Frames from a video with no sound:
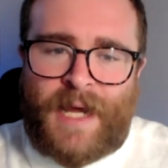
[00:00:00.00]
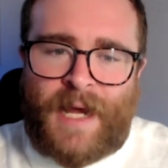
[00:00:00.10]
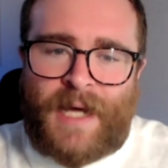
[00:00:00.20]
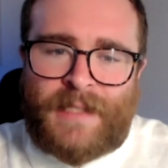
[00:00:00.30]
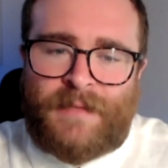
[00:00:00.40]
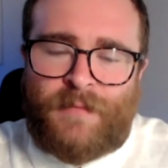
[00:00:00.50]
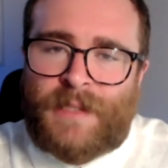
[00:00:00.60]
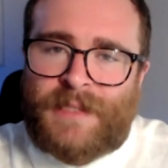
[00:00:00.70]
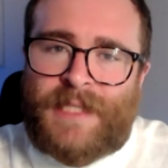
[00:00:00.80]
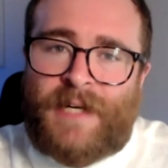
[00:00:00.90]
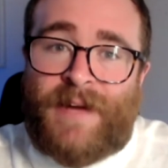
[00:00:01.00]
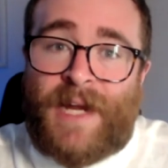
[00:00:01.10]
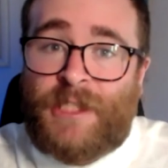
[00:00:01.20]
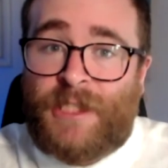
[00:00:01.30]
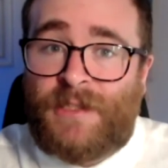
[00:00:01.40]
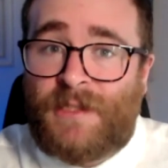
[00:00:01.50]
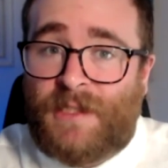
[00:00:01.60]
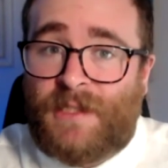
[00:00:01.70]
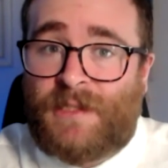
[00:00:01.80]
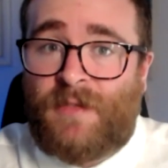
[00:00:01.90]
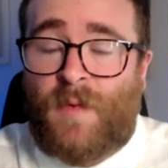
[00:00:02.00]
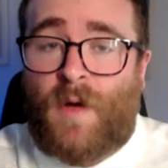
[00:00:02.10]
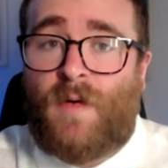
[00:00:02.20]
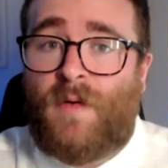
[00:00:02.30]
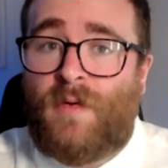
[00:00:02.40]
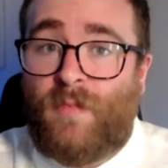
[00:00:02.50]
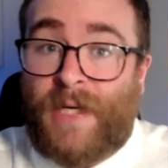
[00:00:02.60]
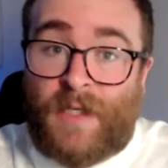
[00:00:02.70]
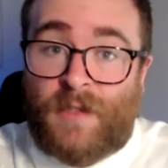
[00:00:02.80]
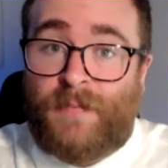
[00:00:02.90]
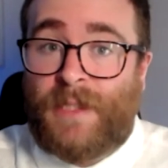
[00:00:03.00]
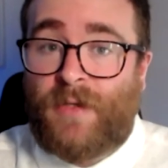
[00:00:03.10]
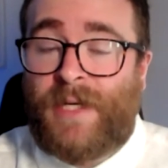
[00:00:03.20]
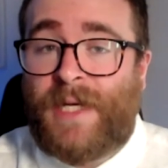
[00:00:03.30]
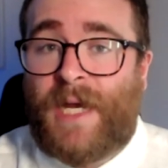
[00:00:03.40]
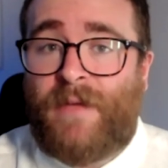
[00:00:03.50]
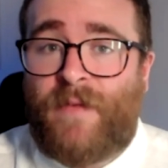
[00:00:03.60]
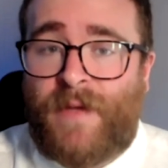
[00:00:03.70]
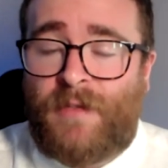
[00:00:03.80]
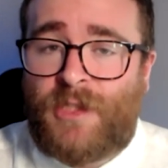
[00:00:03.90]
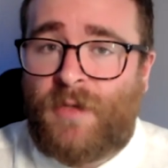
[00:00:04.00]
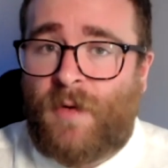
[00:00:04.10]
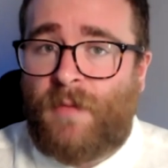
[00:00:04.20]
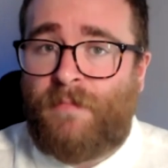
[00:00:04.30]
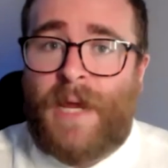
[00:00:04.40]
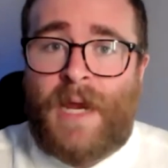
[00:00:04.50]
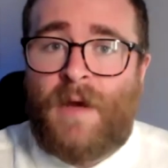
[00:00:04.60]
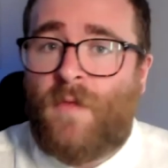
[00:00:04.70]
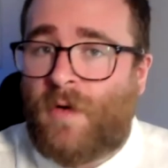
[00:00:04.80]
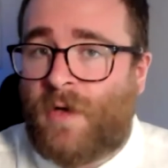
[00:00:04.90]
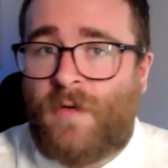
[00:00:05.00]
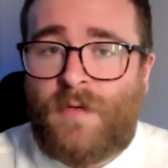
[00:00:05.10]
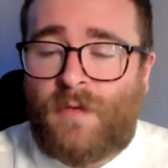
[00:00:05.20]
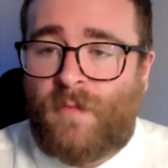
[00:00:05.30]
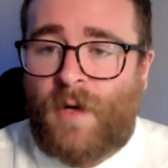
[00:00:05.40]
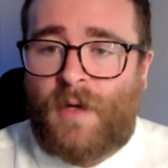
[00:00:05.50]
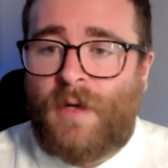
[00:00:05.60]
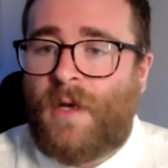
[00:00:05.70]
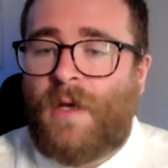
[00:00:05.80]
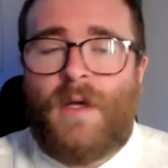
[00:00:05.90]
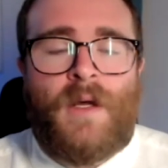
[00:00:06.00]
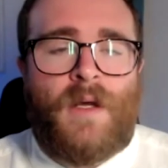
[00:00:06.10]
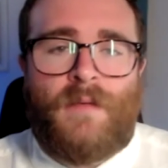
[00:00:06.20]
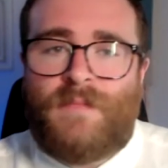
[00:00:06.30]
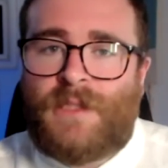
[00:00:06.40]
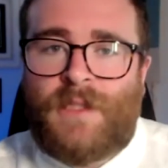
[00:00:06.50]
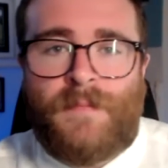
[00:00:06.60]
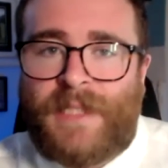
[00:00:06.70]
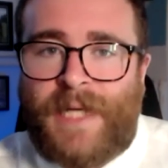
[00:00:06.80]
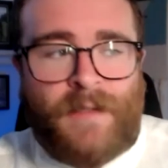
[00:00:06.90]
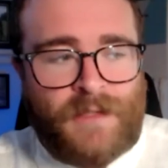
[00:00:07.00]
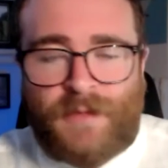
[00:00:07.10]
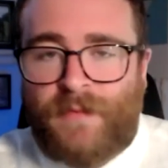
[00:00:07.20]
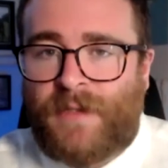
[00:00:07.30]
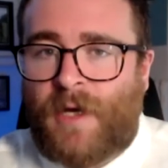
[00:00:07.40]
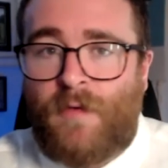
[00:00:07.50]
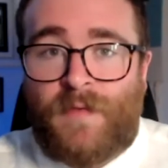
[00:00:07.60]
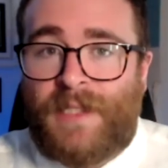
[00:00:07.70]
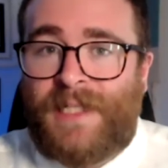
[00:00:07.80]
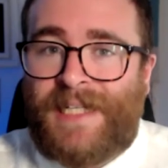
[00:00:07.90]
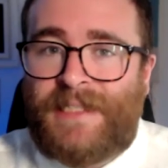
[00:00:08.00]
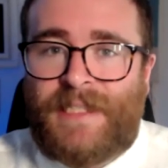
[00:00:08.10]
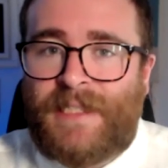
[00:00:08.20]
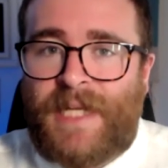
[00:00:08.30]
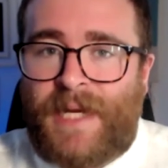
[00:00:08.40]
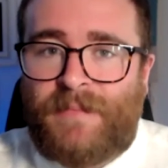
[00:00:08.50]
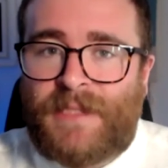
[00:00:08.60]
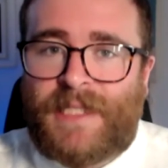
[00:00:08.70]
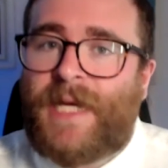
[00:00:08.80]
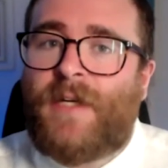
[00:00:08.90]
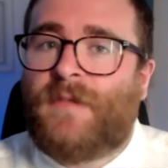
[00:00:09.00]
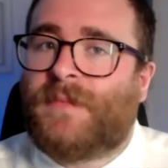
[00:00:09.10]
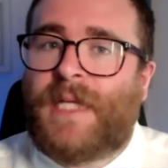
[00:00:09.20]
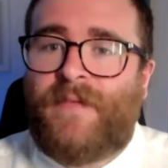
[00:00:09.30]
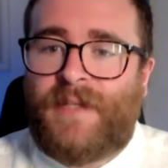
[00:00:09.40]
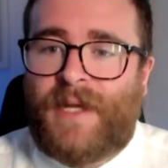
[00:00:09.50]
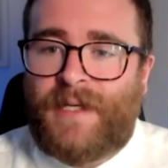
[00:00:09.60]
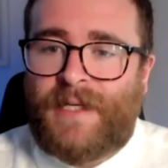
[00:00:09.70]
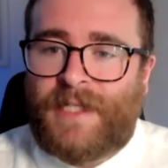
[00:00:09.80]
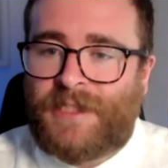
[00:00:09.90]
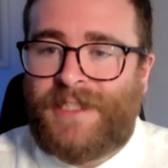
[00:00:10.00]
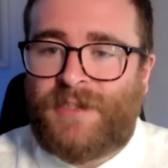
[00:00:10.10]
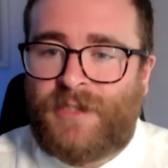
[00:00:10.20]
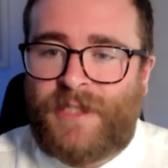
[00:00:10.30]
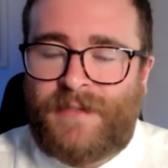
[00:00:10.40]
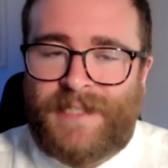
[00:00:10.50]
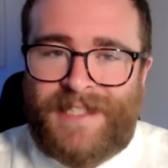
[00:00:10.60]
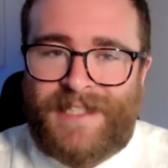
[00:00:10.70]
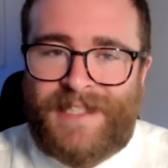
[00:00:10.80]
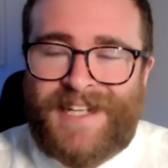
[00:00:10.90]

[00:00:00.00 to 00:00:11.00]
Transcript: as a direction as to what we could be looking at in the future, what Bing, what Google, what somebody else with a hopefully easier name to say comes down the line and actually introduces,